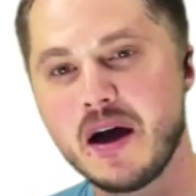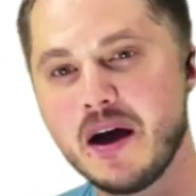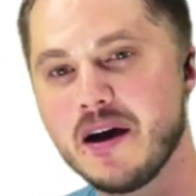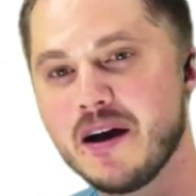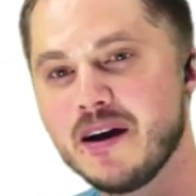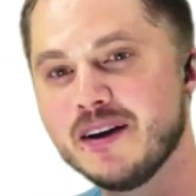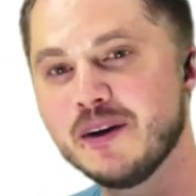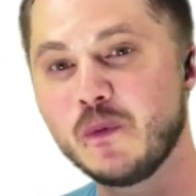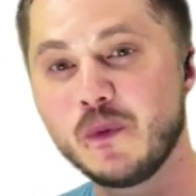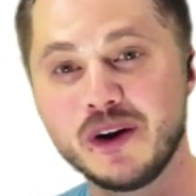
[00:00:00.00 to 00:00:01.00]

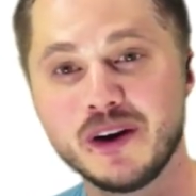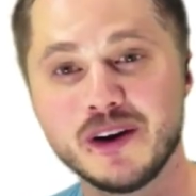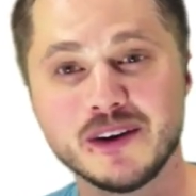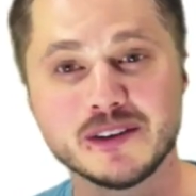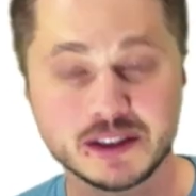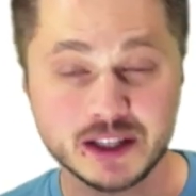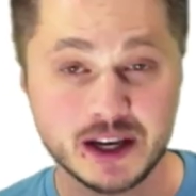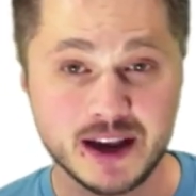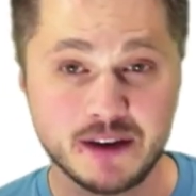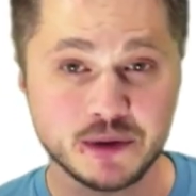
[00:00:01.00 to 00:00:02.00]
We're excited
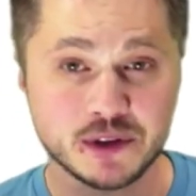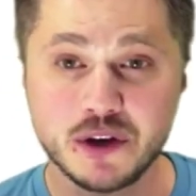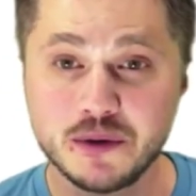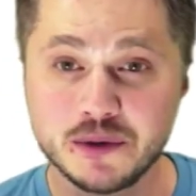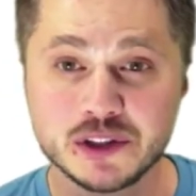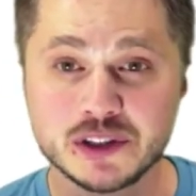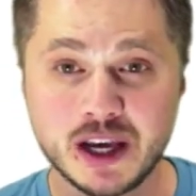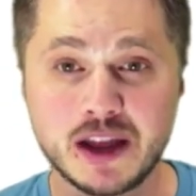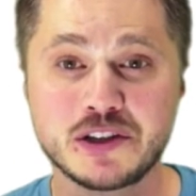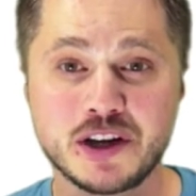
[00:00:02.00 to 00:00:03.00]
to have you on the show and just
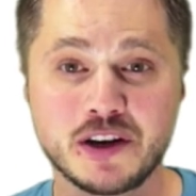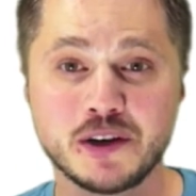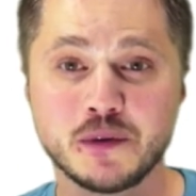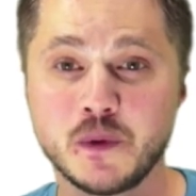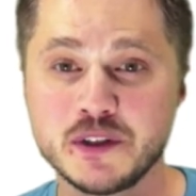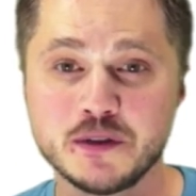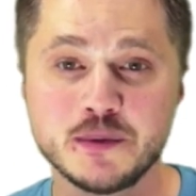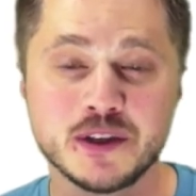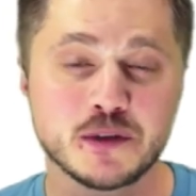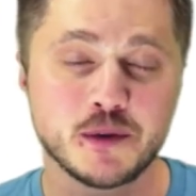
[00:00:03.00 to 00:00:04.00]
kind of share your wisdom
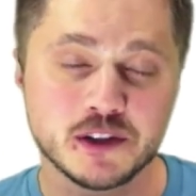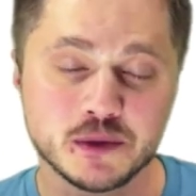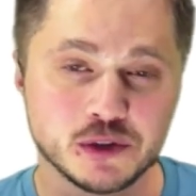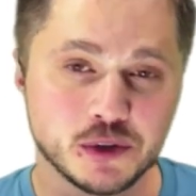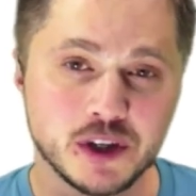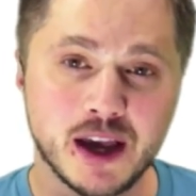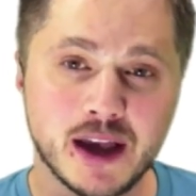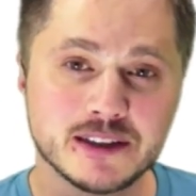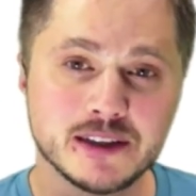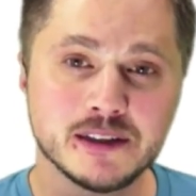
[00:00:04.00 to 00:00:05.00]
and experience with
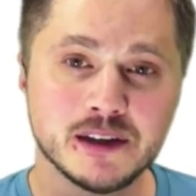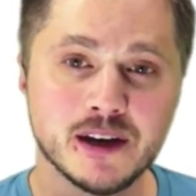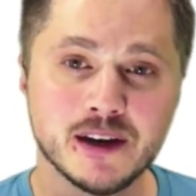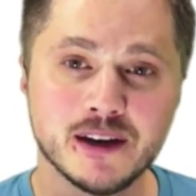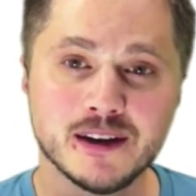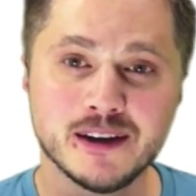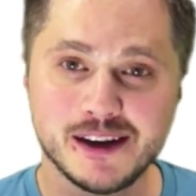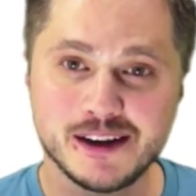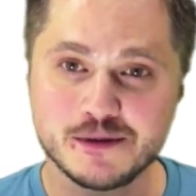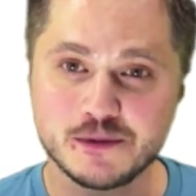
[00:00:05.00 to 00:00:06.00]
screencasting.
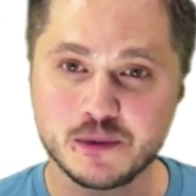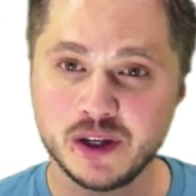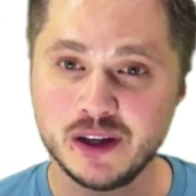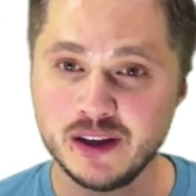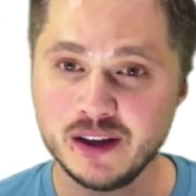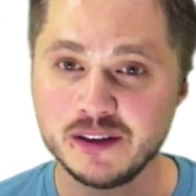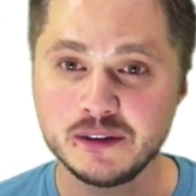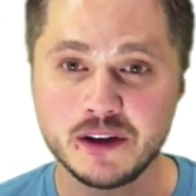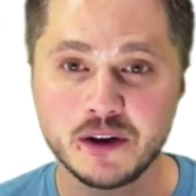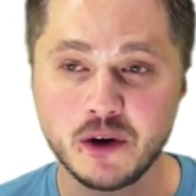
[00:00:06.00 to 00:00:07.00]
And we,
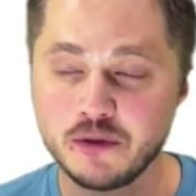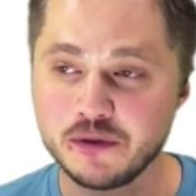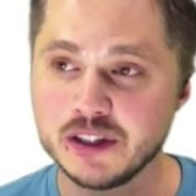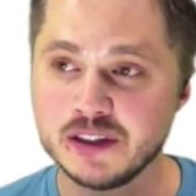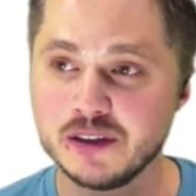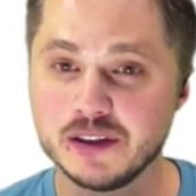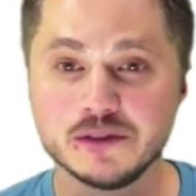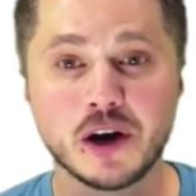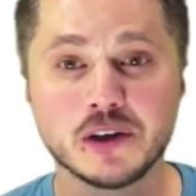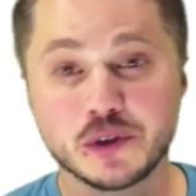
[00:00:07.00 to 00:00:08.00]
hopefully
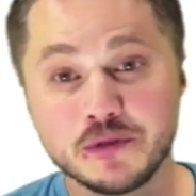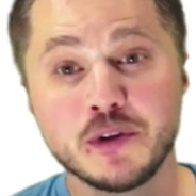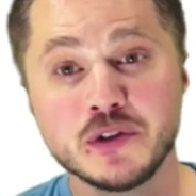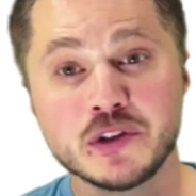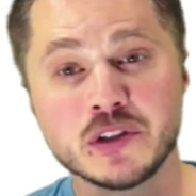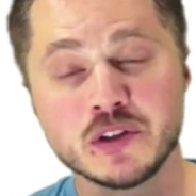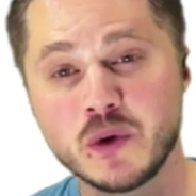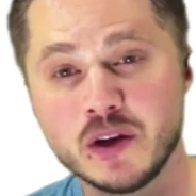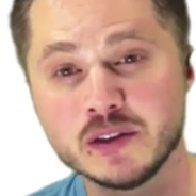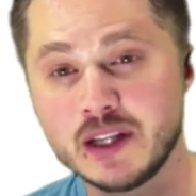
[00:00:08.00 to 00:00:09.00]
our ScreenFlow users, as
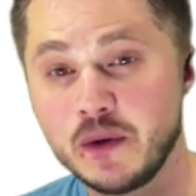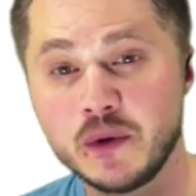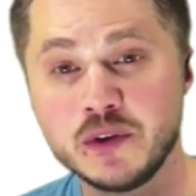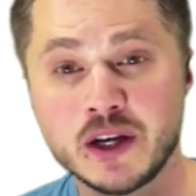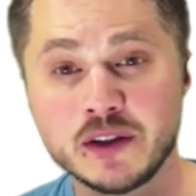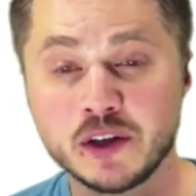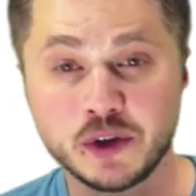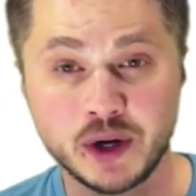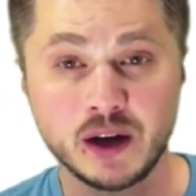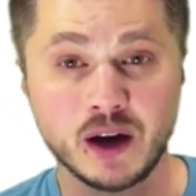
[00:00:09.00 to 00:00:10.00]
well as anyone who's out there
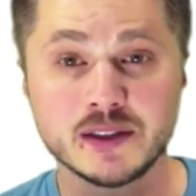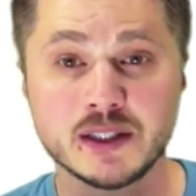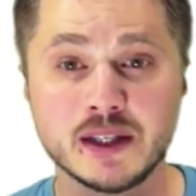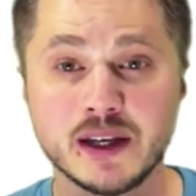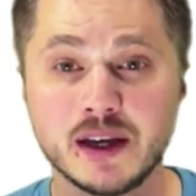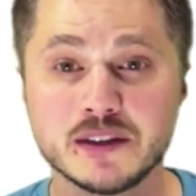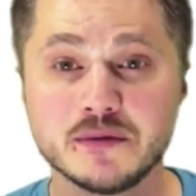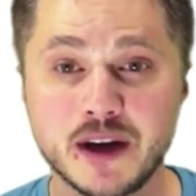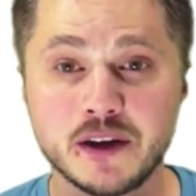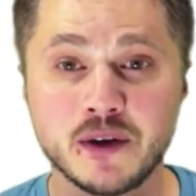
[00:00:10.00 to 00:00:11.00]
creating content, can get some
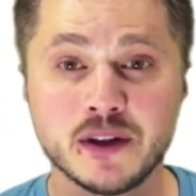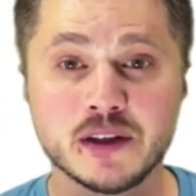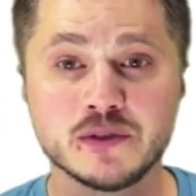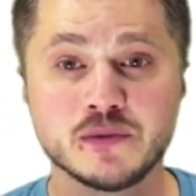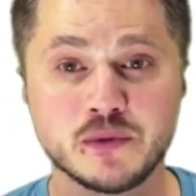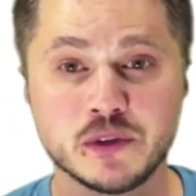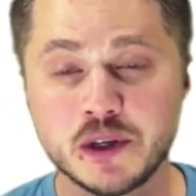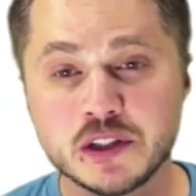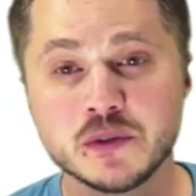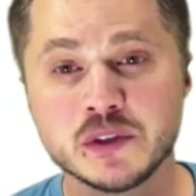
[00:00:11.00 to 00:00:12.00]
value out of this,
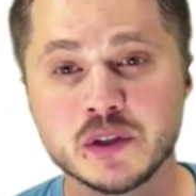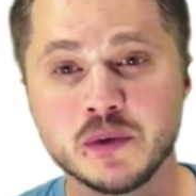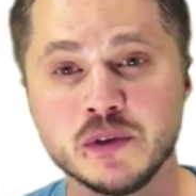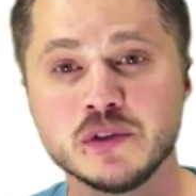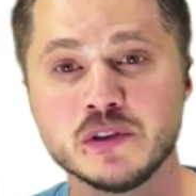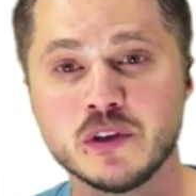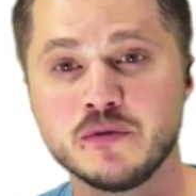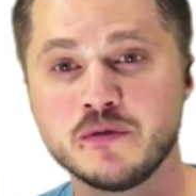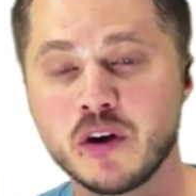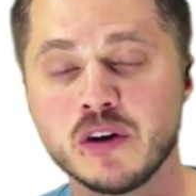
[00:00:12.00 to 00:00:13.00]
especially with someone who's so
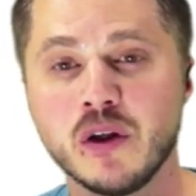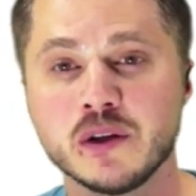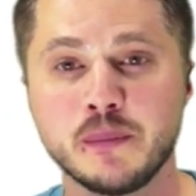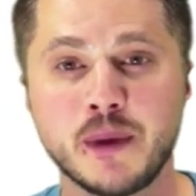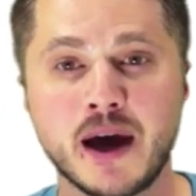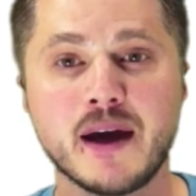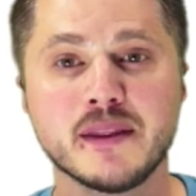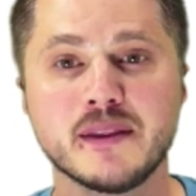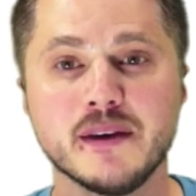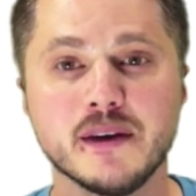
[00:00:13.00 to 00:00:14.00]
far along the path
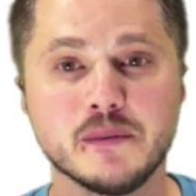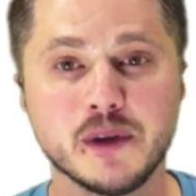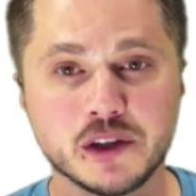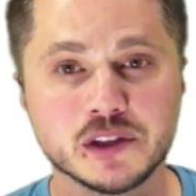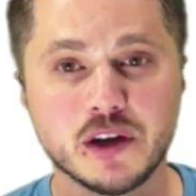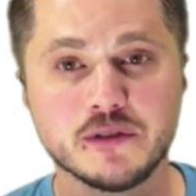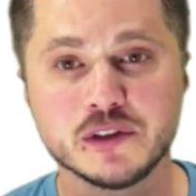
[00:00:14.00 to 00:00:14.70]
like yourself.